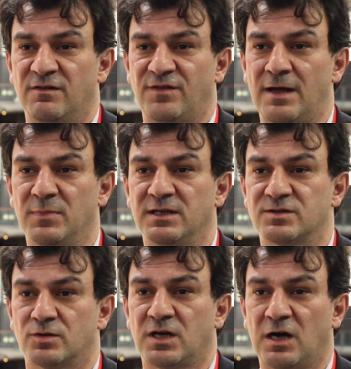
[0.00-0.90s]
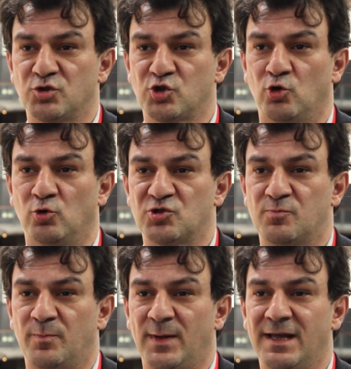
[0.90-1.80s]
families or households
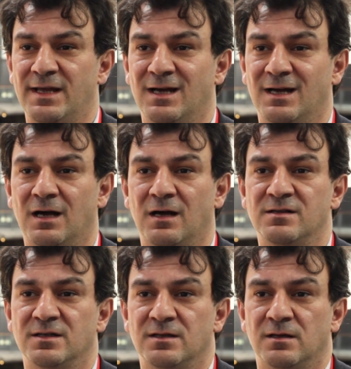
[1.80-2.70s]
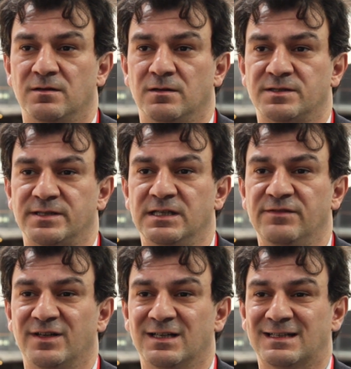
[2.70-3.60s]
pay a
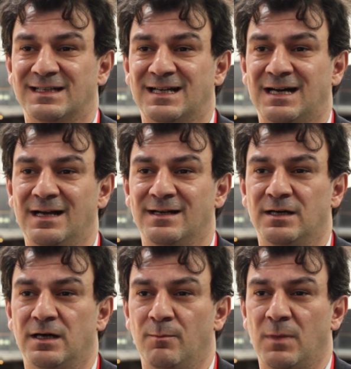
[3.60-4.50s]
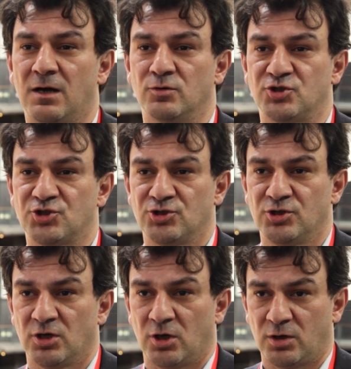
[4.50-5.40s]
significantly higher amount
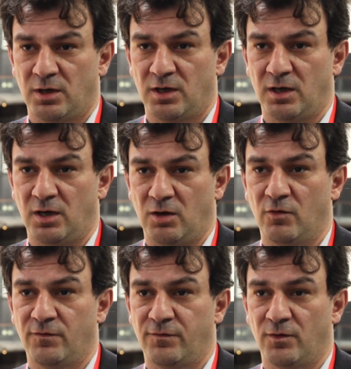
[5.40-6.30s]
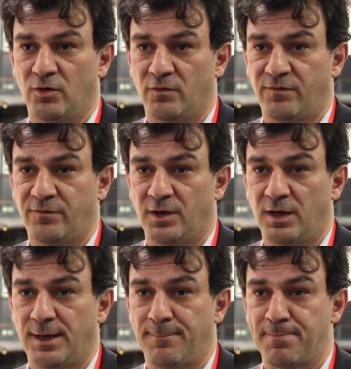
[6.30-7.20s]
of
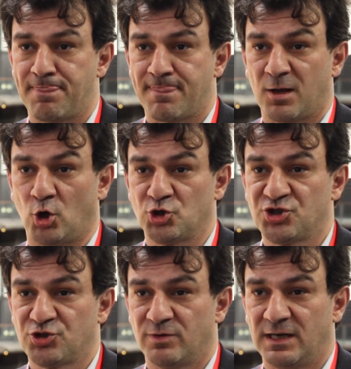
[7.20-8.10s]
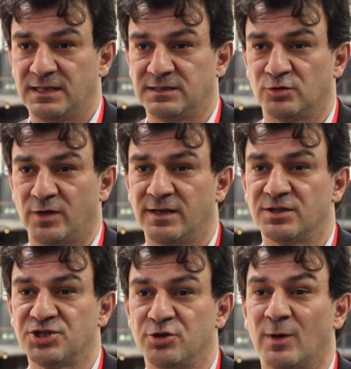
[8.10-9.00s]
cost related to
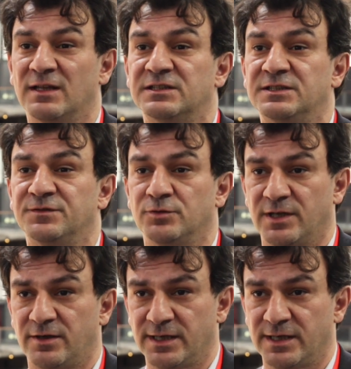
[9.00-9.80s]
energy relative to their